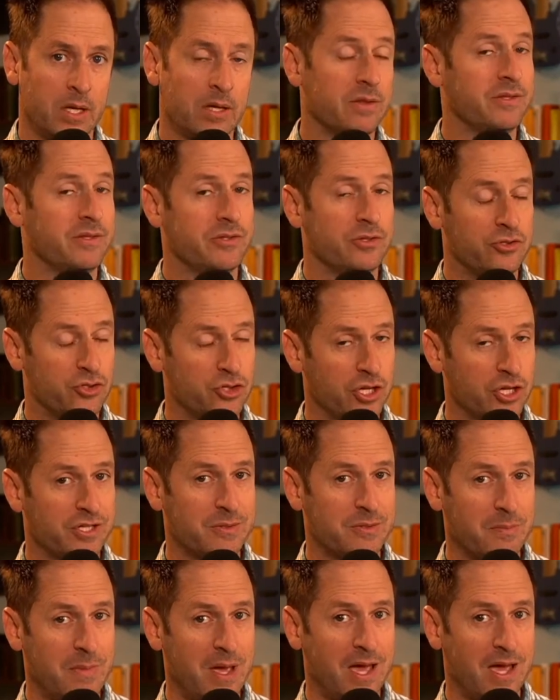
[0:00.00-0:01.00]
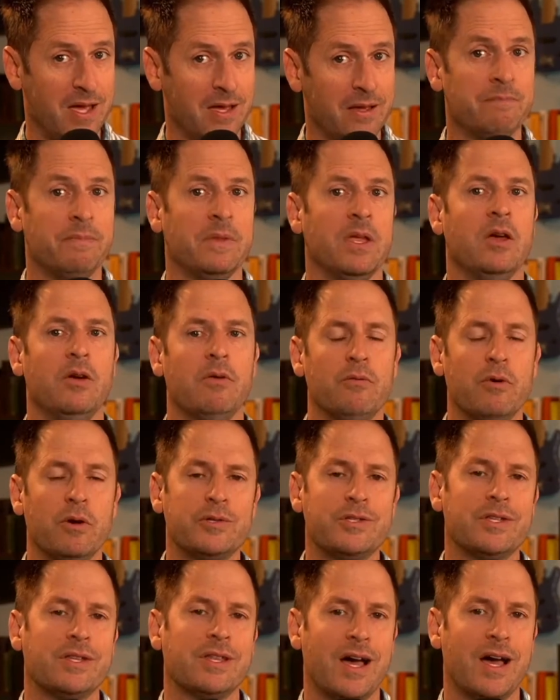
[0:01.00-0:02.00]
This is just May, rose
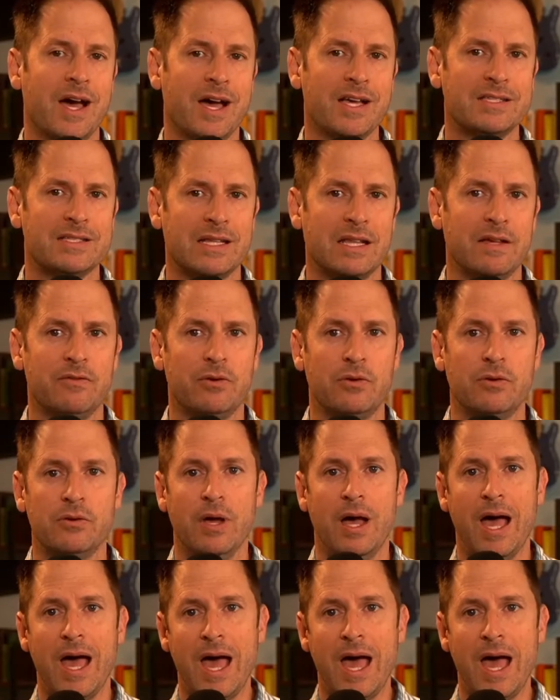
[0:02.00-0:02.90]
to the highest level